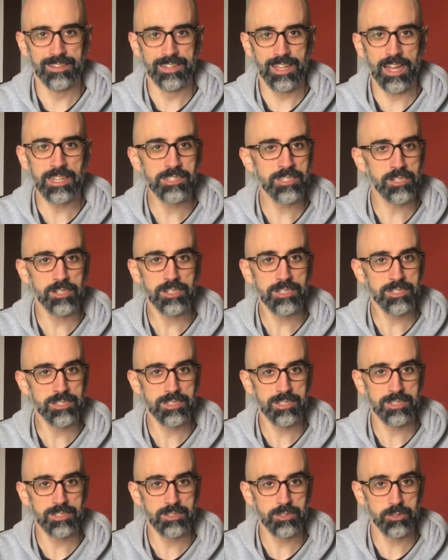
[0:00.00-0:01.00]
answer
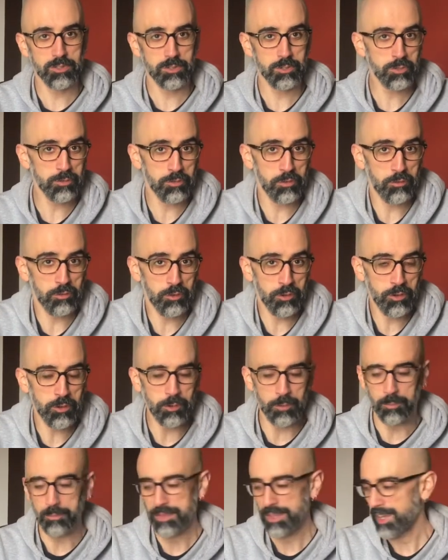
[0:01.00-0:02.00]
is it's useful for
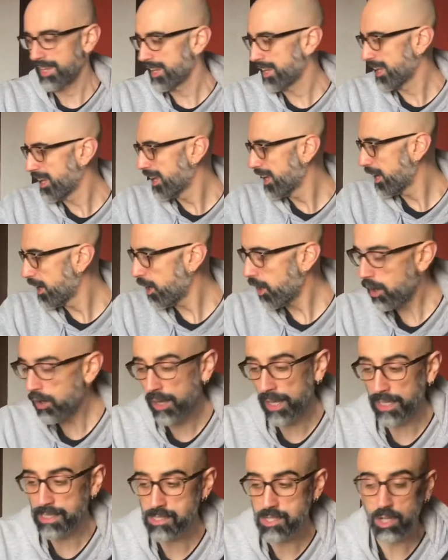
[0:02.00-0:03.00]
you.
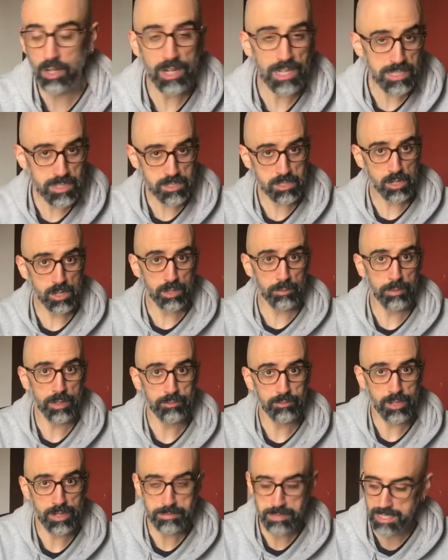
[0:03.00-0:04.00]
Okay, so let's talk
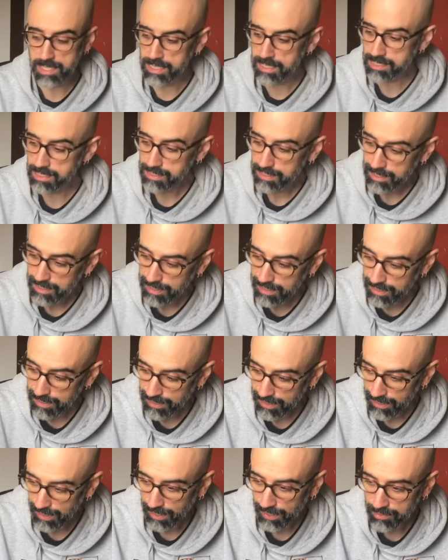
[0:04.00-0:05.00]
about drumsticks.
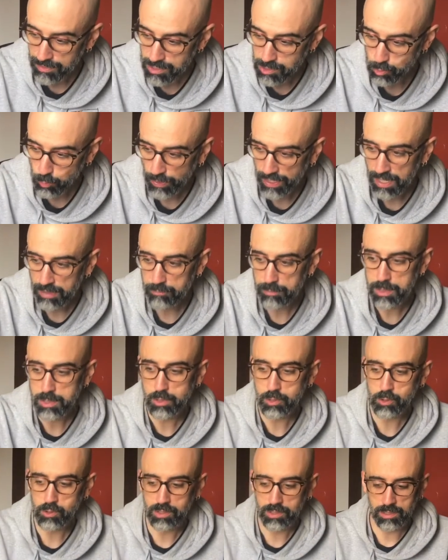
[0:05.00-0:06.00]
This week I've been
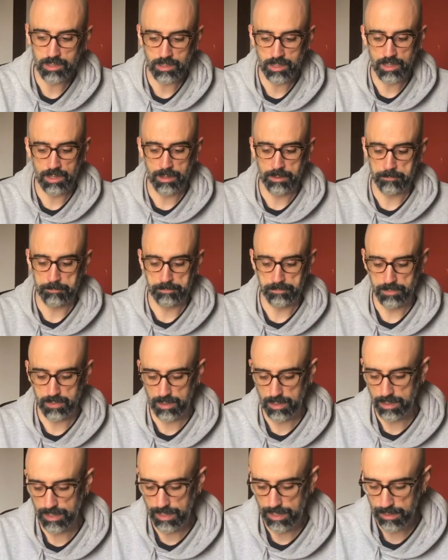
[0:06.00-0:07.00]
using the
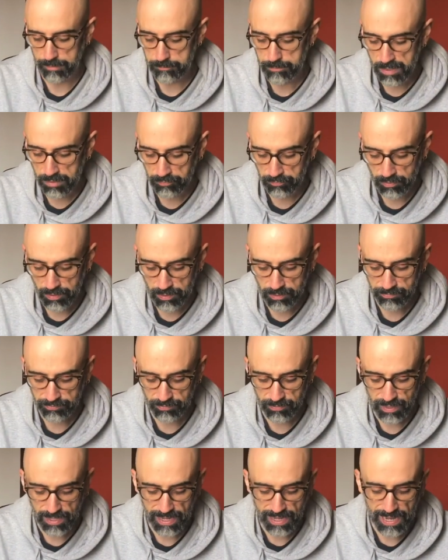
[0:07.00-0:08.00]

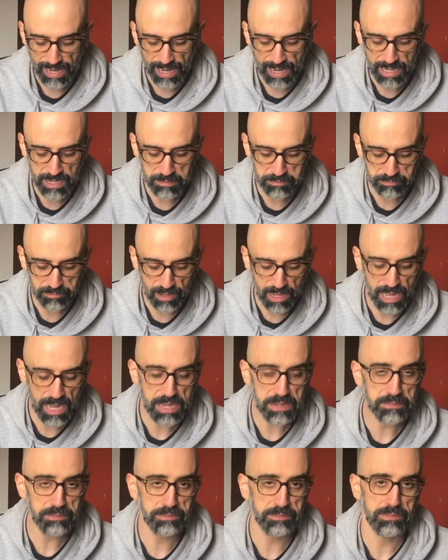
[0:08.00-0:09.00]
VicFirth
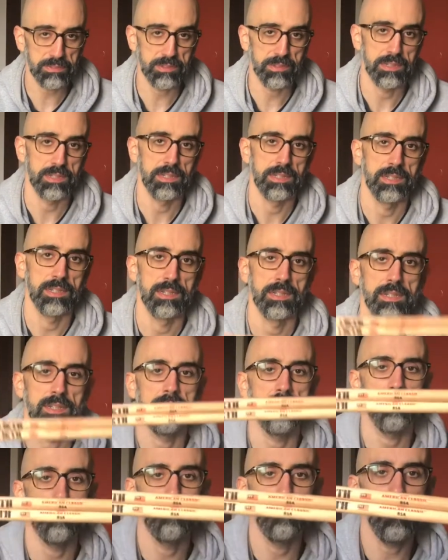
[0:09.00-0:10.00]
85
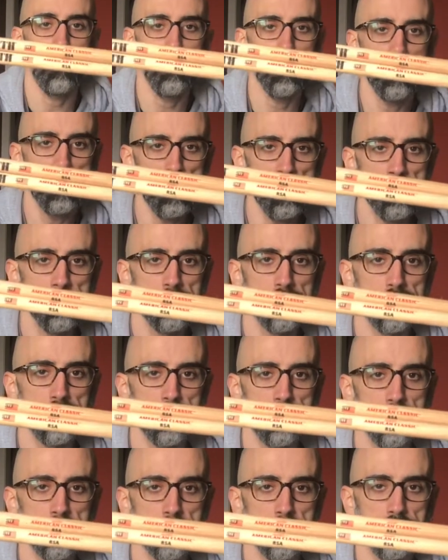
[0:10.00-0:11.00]
model,
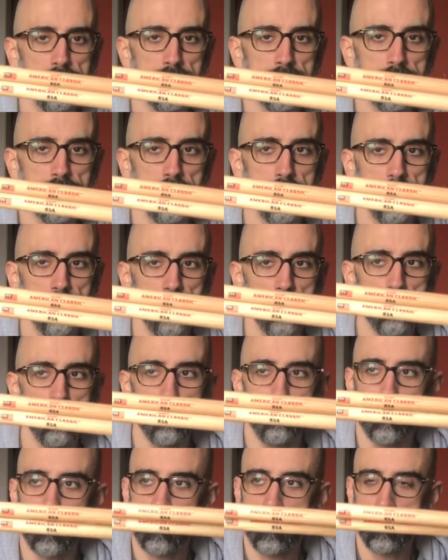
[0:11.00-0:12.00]

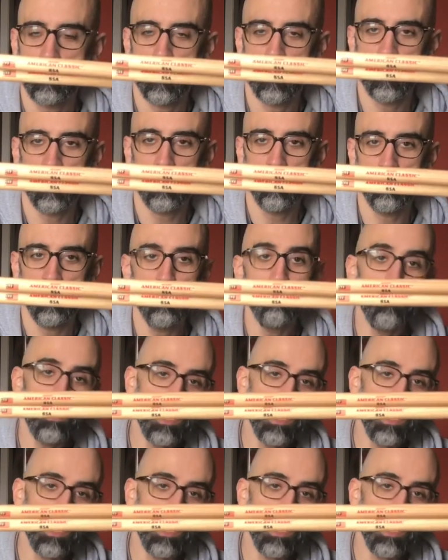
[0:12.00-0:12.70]
which the